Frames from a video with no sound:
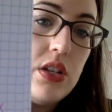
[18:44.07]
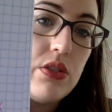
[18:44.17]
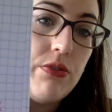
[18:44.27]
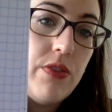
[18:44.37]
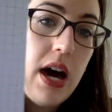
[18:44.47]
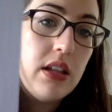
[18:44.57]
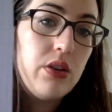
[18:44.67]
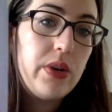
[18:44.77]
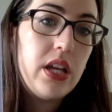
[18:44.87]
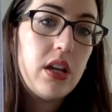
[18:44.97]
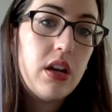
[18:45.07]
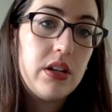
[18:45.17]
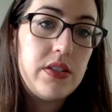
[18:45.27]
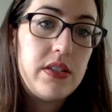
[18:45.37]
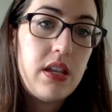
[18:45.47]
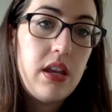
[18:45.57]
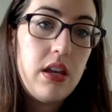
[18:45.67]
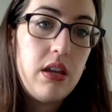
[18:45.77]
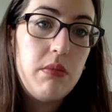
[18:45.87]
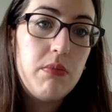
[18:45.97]
So following our
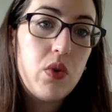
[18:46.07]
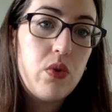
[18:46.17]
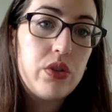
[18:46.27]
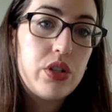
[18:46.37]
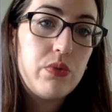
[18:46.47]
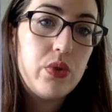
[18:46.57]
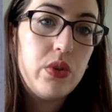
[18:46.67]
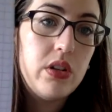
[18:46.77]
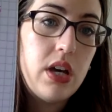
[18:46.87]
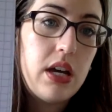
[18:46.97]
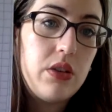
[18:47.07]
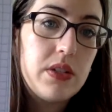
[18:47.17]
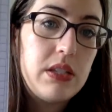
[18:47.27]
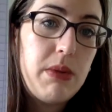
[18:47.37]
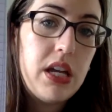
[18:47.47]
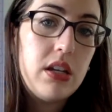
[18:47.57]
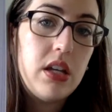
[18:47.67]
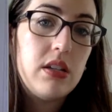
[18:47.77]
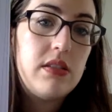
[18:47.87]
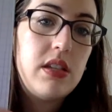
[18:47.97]
same quotient rule, how do you expand
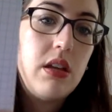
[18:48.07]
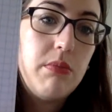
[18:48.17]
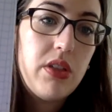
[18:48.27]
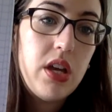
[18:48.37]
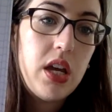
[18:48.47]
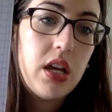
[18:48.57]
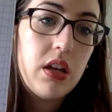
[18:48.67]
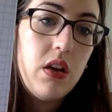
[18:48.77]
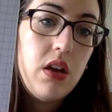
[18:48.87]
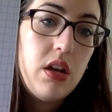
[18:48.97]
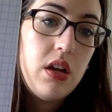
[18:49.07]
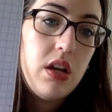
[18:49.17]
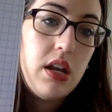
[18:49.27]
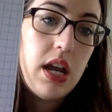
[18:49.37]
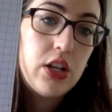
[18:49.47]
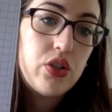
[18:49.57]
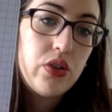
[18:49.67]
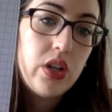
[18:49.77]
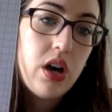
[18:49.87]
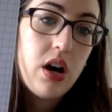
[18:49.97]
it? Same thing.
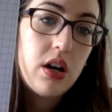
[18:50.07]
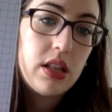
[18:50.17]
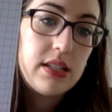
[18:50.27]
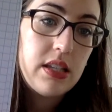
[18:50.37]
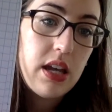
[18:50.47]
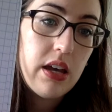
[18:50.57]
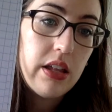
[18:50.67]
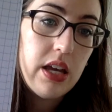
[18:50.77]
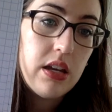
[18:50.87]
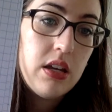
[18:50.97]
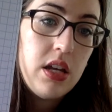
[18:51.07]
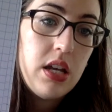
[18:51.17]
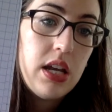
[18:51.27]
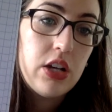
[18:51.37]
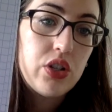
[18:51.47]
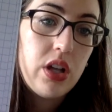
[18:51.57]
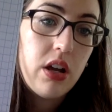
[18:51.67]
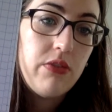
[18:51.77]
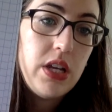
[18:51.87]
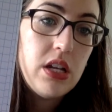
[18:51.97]
Natural log, that's an ln, natural log
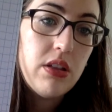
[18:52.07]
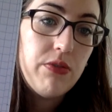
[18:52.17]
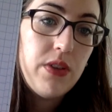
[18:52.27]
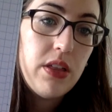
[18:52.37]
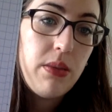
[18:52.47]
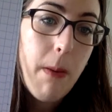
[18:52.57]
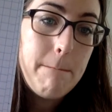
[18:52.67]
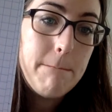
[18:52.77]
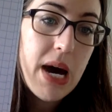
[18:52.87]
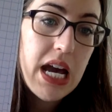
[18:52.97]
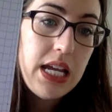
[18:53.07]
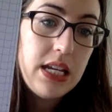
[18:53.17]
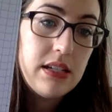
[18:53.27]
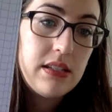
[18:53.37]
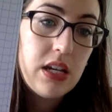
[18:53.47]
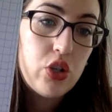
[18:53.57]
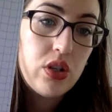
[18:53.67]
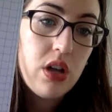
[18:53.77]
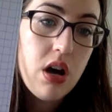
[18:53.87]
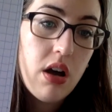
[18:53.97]
of e to the 5th minus
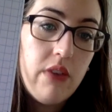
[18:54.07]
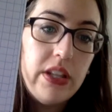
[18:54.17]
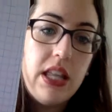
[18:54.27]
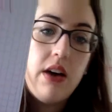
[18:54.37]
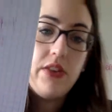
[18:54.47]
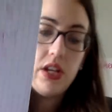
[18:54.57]
natural log of 11.